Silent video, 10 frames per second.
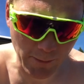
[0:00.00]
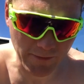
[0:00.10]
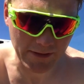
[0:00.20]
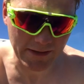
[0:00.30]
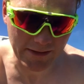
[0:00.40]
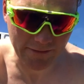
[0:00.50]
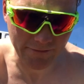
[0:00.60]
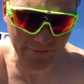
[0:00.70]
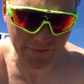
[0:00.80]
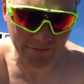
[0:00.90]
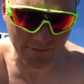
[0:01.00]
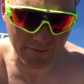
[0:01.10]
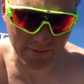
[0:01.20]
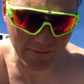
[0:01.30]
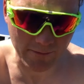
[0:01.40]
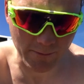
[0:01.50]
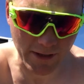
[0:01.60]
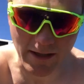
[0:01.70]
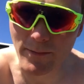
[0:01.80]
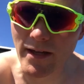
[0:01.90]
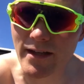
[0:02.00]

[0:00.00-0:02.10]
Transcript: hopefully when I can